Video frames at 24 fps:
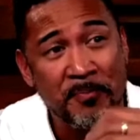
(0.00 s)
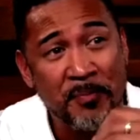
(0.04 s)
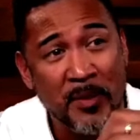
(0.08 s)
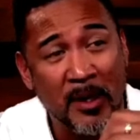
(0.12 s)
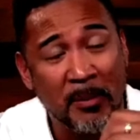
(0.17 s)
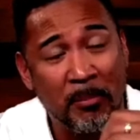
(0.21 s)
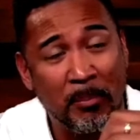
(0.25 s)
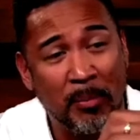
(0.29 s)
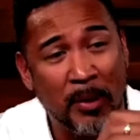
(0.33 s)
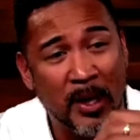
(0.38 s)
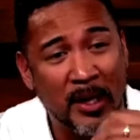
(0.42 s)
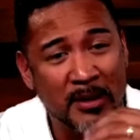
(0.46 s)

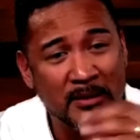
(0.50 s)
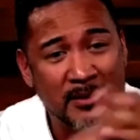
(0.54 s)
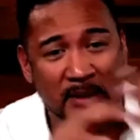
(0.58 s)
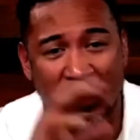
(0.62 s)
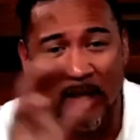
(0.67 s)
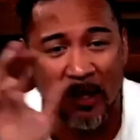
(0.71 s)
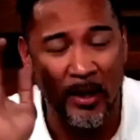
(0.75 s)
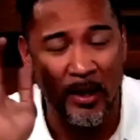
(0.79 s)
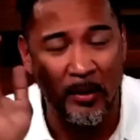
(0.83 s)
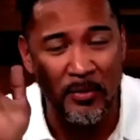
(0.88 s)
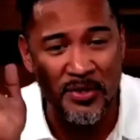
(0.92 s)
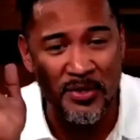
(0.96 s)
but
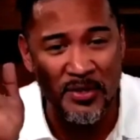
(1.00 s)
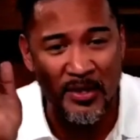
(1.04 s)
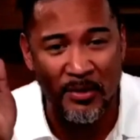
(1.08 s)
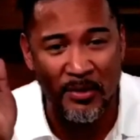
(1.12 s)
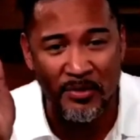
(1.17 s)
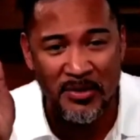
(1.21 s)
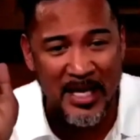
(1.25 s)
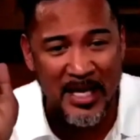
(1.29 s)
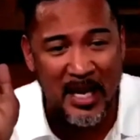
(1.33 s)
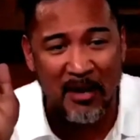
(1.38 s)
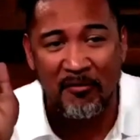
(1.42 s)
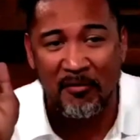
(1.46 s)
it was it
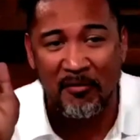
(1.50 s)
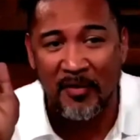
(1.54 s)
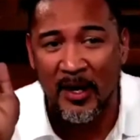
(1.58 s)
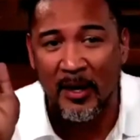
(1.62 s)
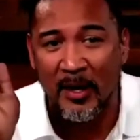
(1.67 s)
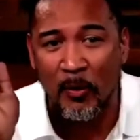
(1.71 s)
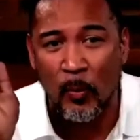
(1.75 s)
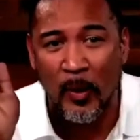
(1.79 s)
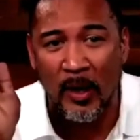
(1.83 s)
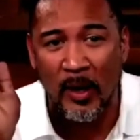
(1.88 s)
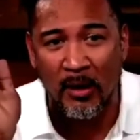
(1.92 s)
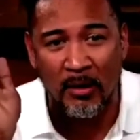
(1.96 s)
was not very
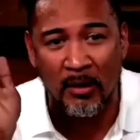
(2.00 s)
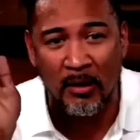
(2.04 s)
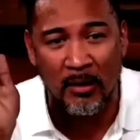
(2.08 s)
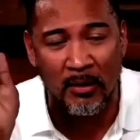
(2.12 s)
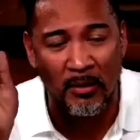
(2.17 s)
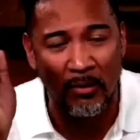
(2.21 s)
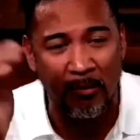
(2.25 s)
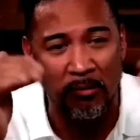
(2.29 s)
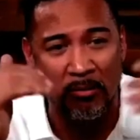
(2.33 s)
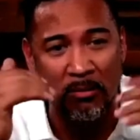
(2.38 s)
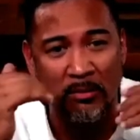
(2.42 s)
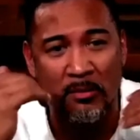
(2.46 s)

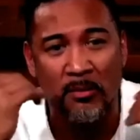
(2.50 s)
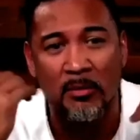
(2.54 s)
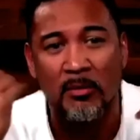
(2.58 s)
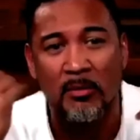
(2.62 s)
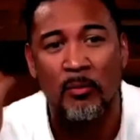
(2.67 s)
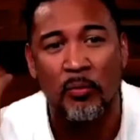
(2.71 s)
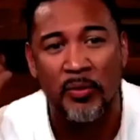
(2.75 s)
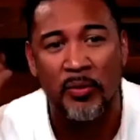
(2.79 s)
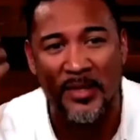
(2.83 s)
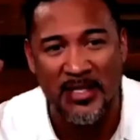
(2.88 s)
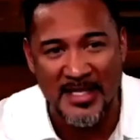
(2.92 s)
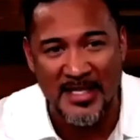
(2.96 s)
well
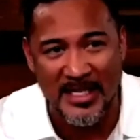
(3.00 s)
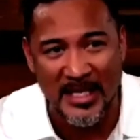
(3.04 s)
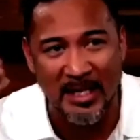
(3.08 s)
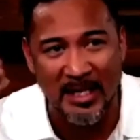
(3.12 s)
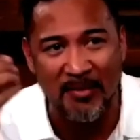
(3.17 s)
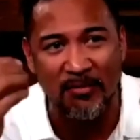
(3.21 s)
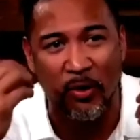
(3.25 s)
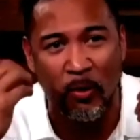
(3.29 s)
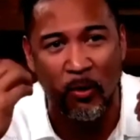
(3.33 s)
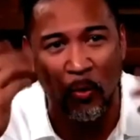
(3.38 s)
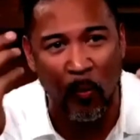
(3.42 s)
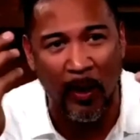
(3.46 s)

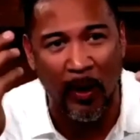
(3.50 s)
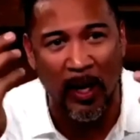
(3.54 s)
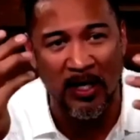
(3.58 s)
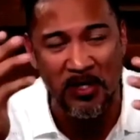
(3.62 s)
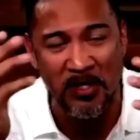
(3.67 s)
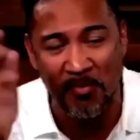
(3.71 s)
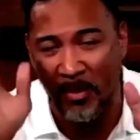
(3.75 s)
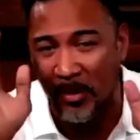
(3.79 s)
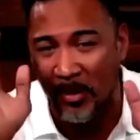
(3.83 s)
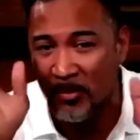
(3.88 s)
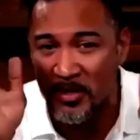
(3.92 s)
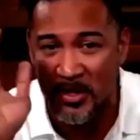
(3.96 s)
received or
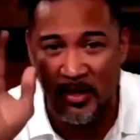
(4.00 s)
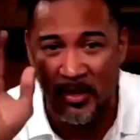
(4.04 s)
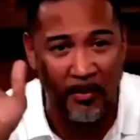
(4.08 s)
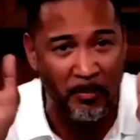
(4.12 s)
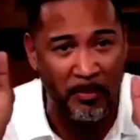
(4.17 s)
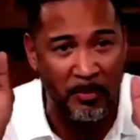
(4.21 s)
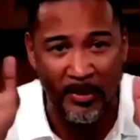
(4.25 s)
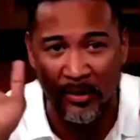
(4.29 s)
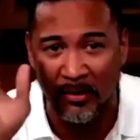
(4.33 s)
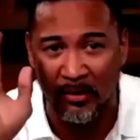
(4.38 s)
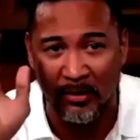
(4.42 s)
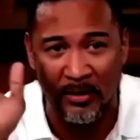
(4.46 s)
watched. Maybe it's the
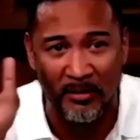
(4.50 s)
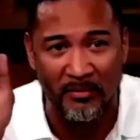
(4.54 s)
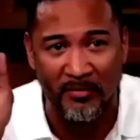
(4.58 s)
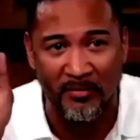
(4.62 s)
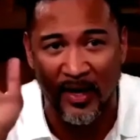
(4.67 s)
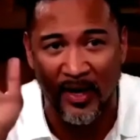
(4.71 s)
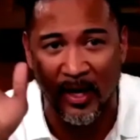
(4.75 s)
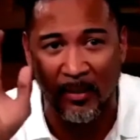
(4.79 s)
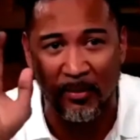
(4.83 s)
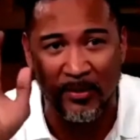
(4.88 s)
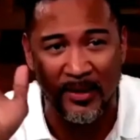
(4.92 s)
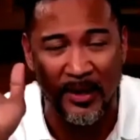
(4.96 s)
political
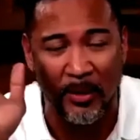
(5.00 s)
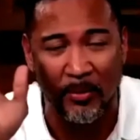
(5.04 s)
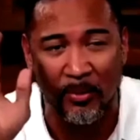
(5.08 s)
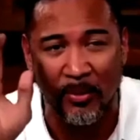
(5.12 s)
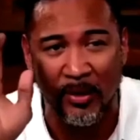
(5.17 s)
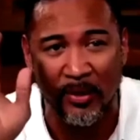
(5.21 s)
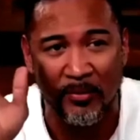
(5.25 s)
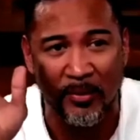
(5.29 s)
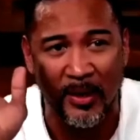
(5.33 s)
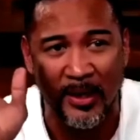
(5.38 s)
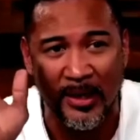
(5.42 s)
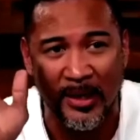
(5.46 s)
environment that we're
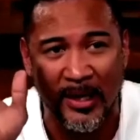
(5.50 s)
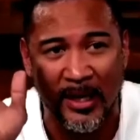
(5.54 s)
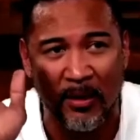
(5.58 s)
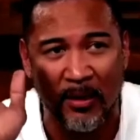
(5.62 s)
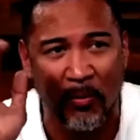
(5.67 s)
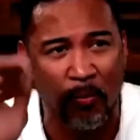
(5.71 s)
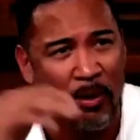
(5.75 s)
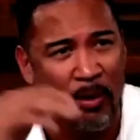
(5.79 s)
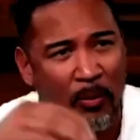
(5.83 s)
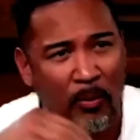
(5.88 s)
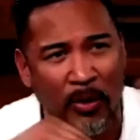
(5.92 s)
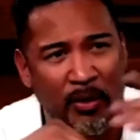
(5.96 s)
in right now.
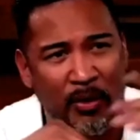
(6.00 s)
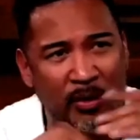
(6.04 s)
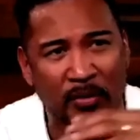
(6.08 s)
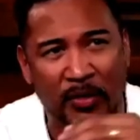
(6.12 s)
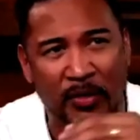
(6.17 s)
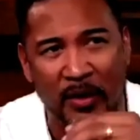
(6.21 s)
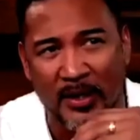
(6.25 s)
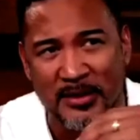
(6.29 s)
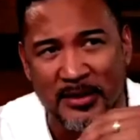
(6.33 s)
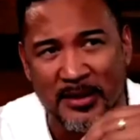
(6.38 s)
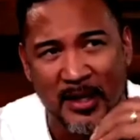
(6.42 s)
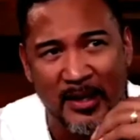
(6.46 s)
What what are your
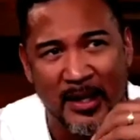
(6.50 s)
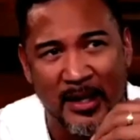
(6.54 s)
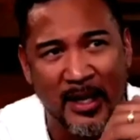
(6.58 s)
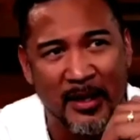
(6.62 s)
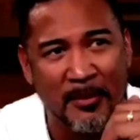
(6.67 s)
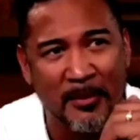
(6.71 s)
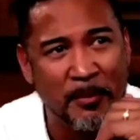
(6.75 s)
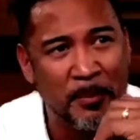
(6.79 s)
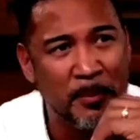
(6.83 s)
thoughts on that?